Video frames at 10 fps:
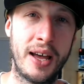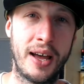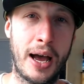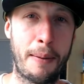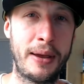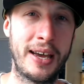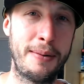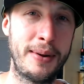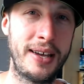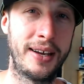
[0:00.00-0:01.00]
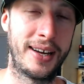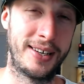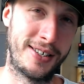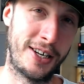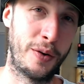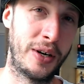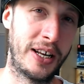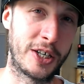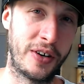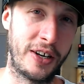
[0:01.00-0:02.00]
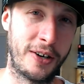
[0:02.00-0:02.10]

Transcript: Happy gaming, and see you in the next video.